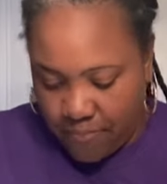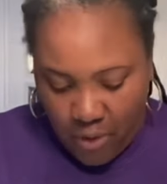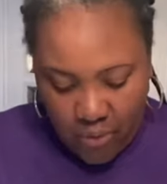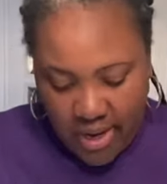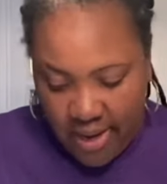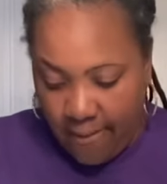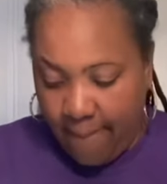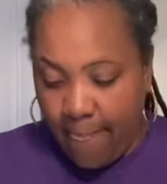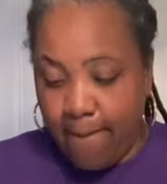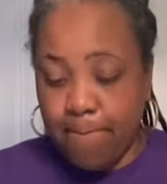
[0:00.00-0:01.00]
Okay.
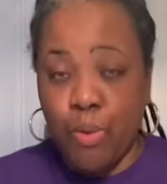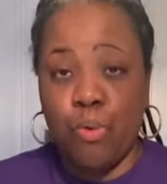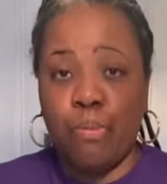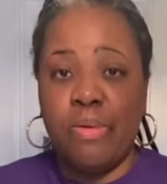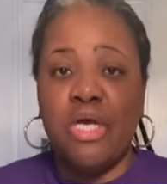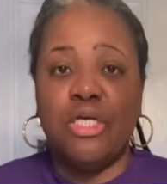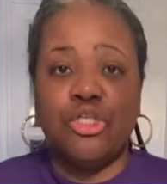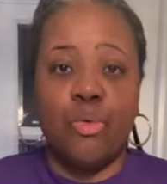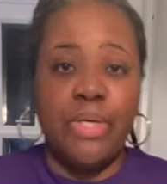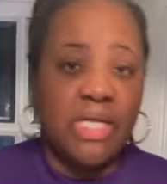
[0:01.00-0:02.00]
Boom.
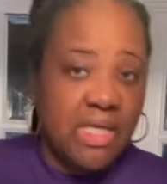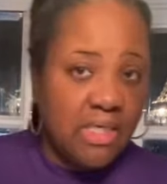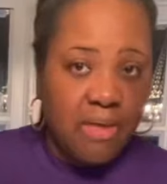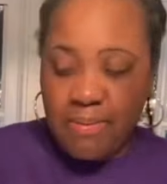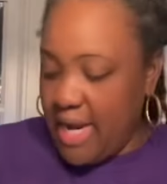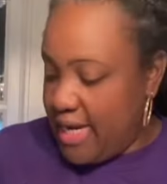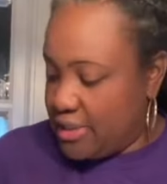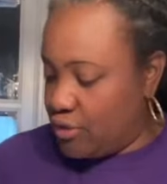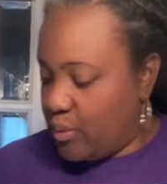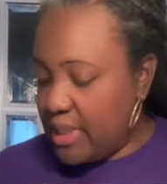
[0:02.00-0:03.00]
So we cleaned up the
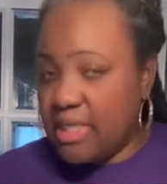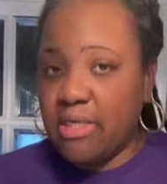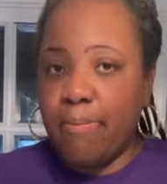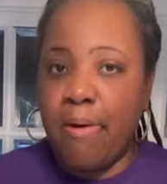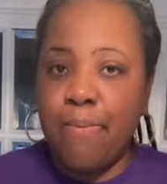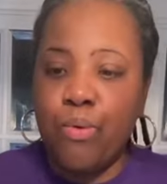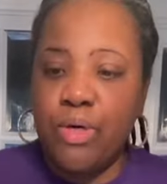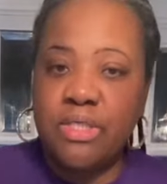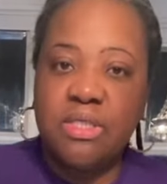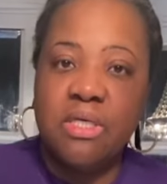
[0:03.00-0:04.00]
edges. We cleaned up our
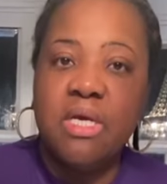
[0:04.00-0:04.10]
boards.